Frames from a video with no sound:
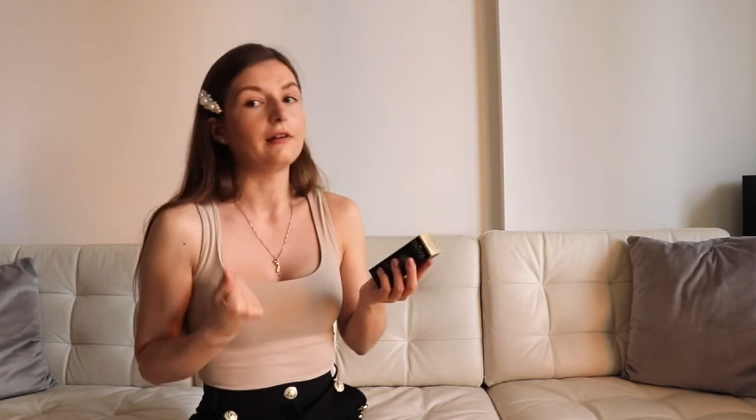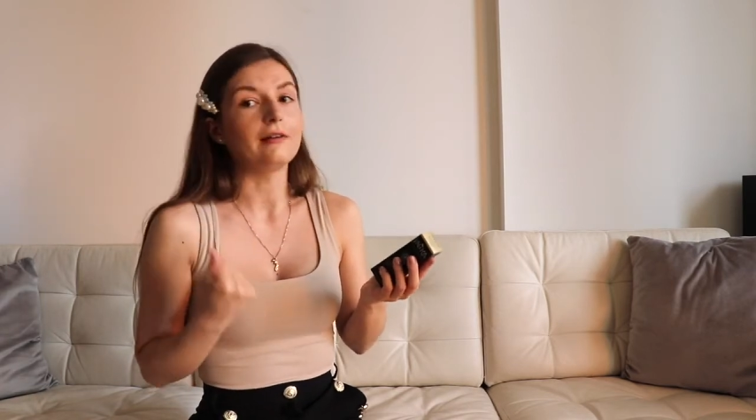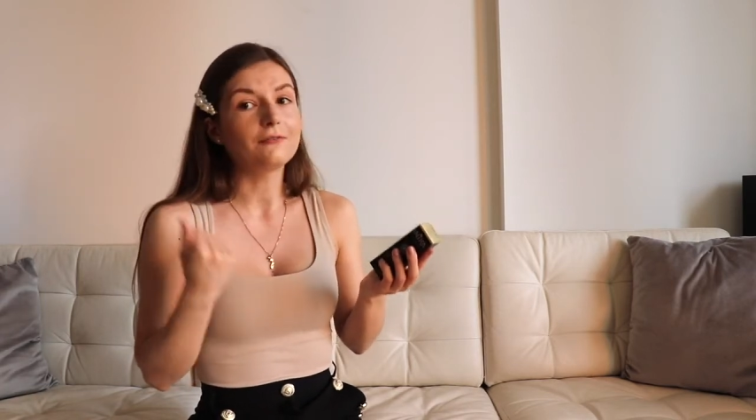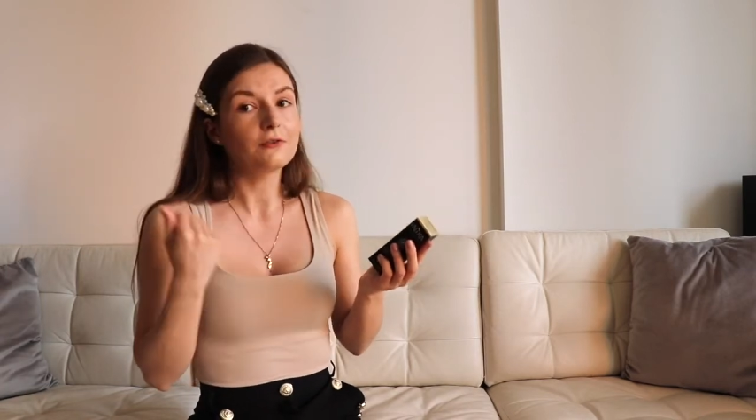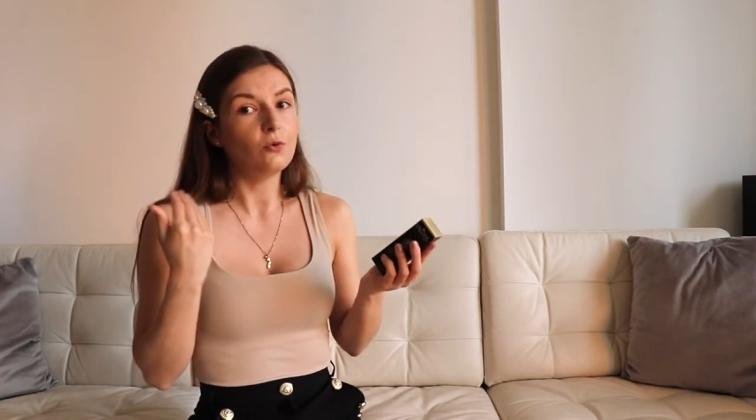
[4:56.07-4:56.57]

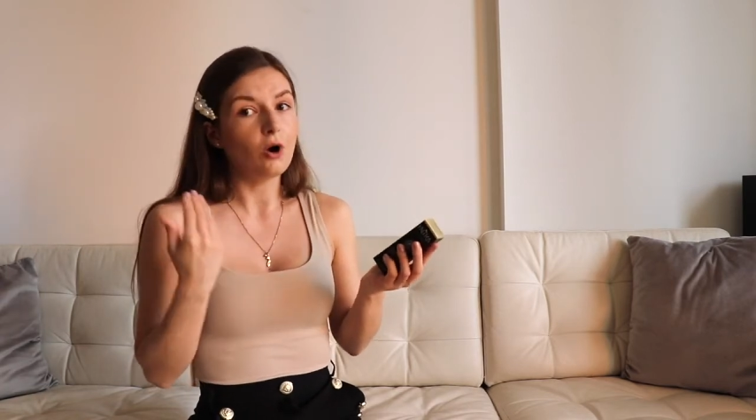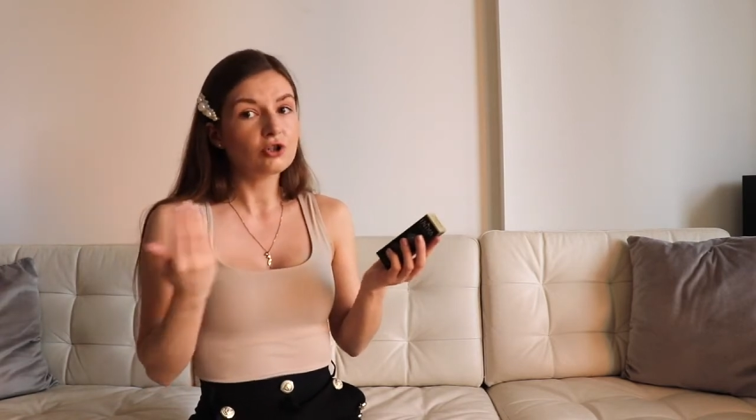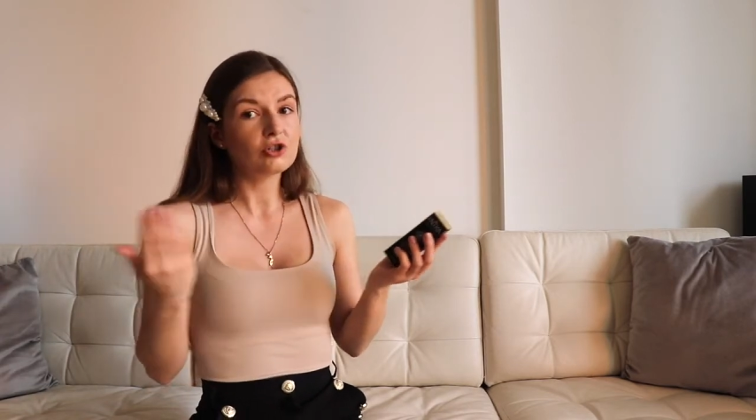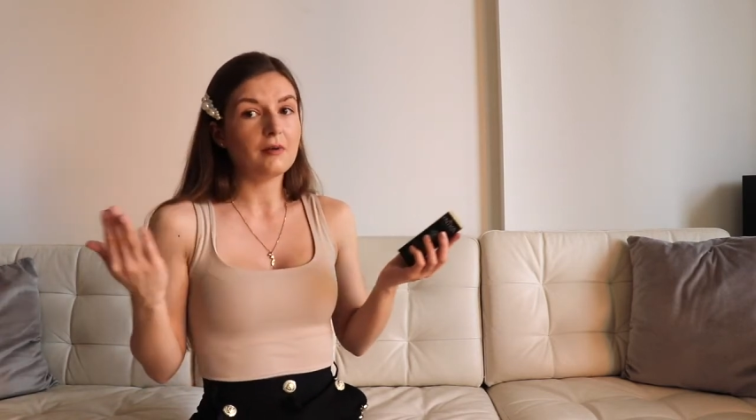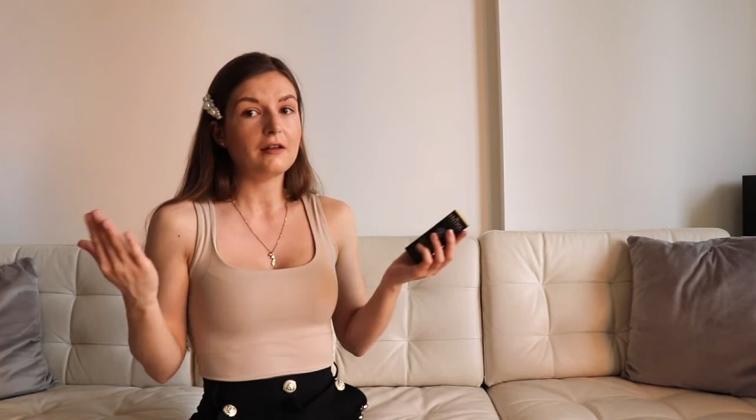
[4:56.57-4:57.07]
If you
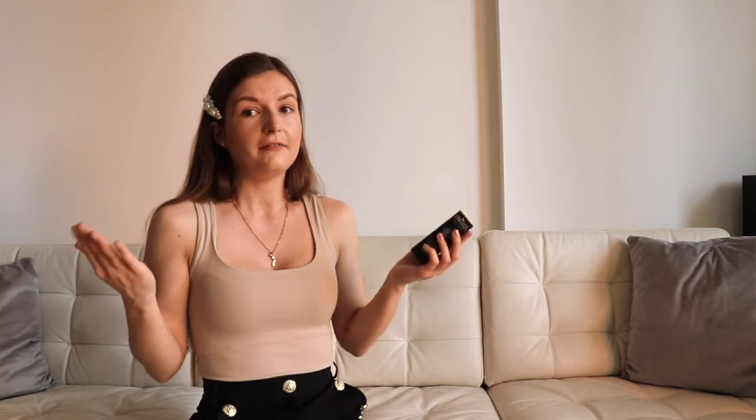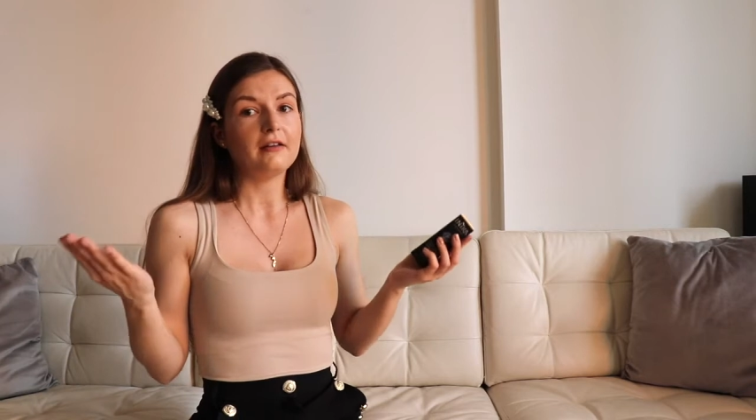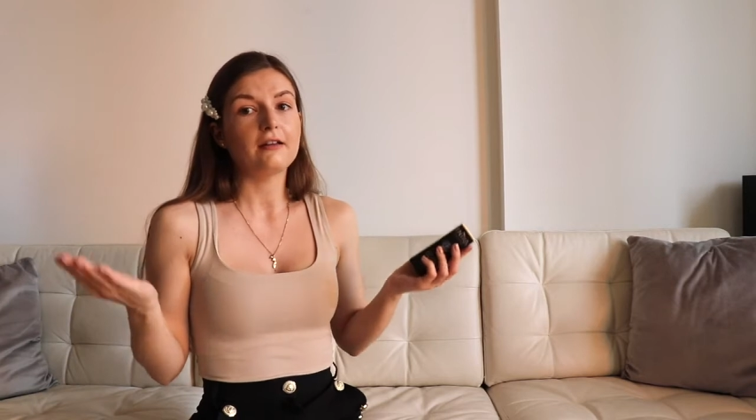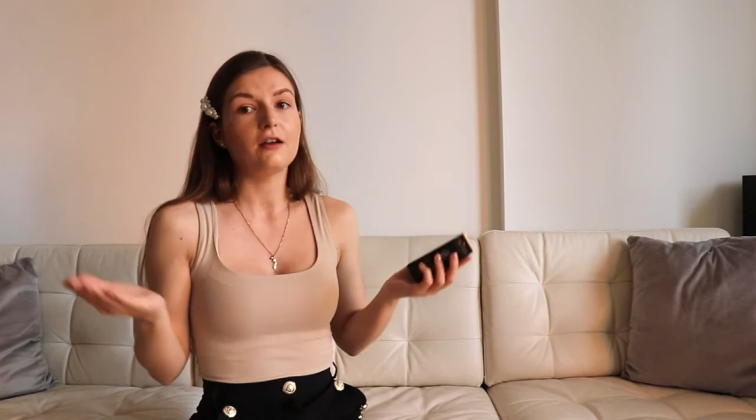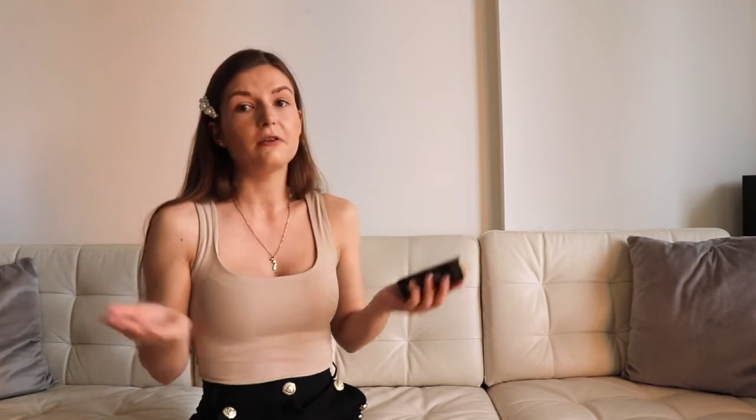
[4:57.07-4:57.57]
watched my
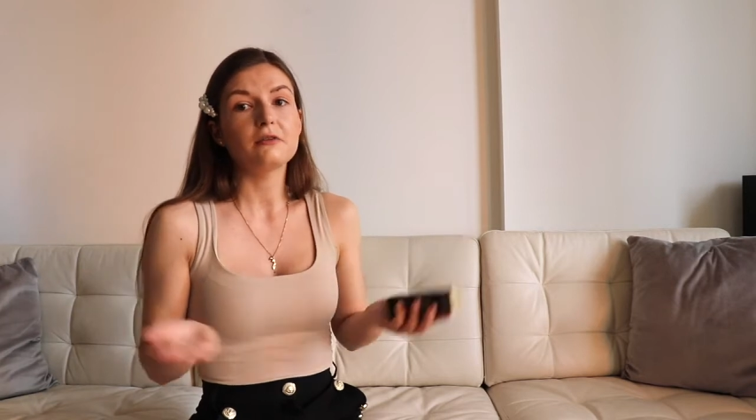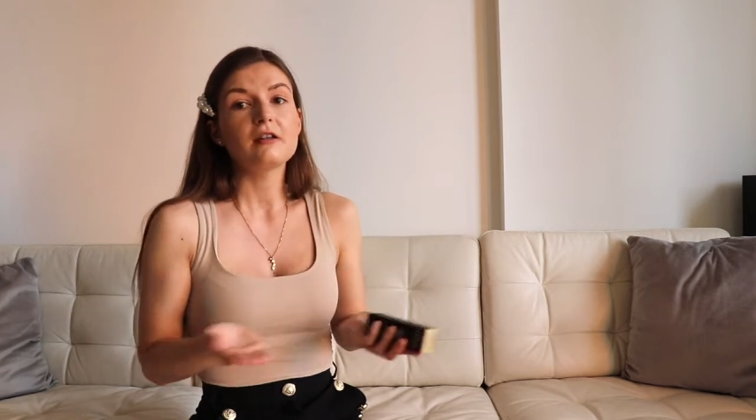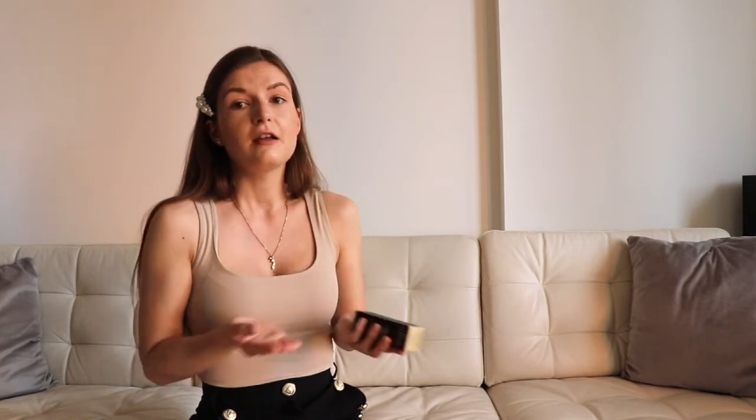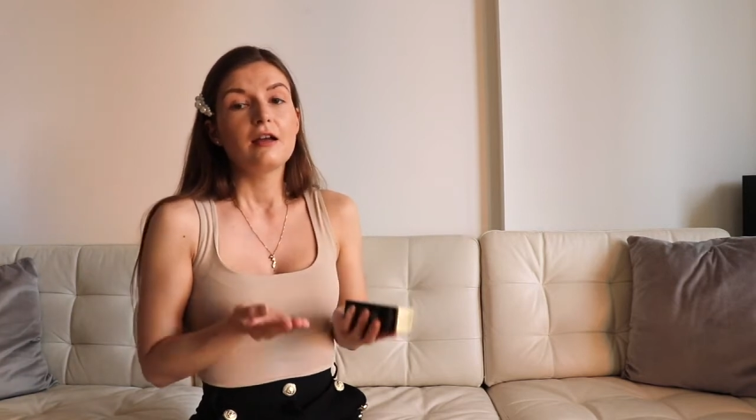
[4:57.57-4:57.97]
videos,